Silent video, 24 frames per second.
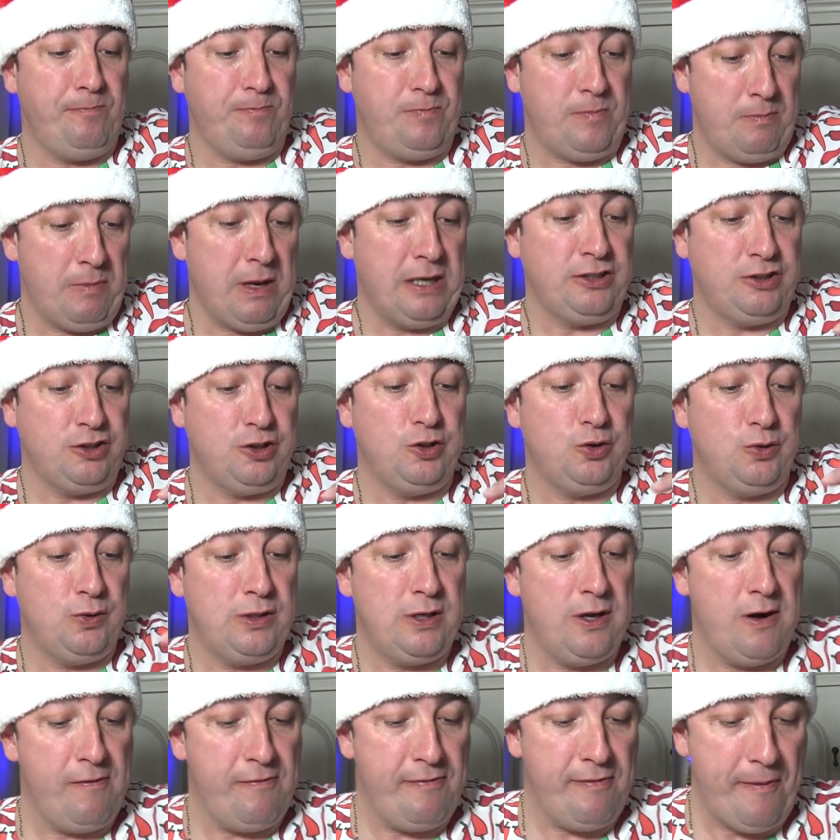I managed to do
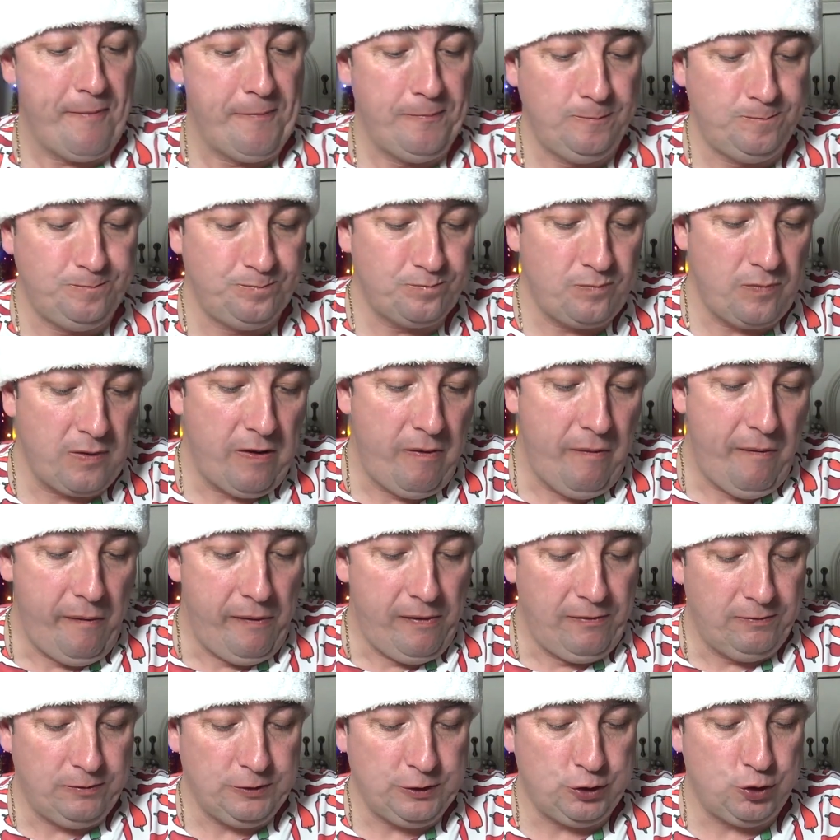enough
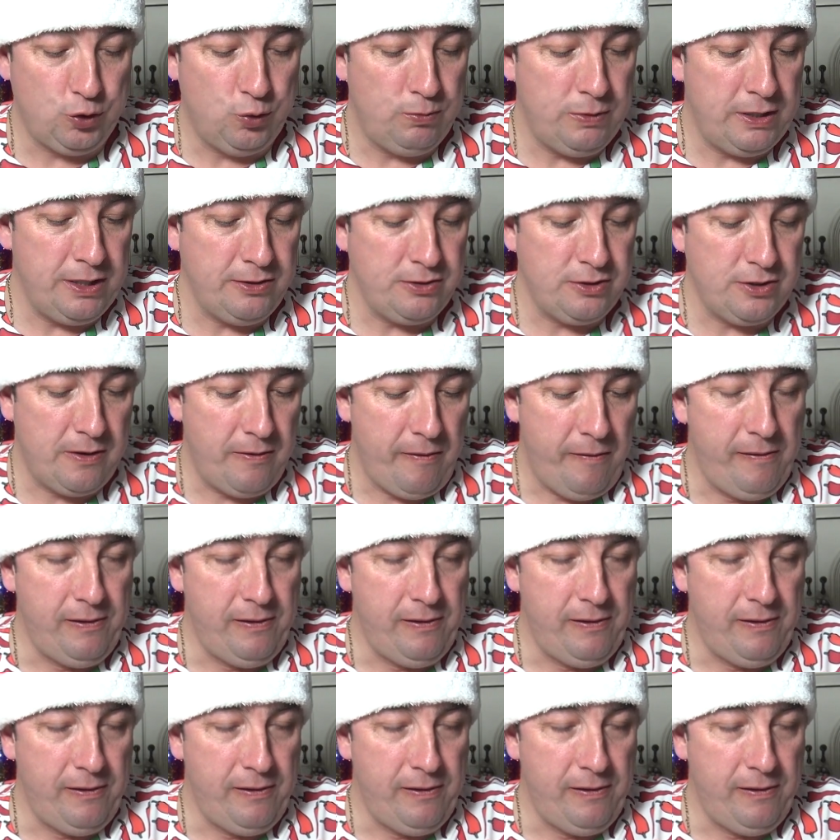for 2 meals.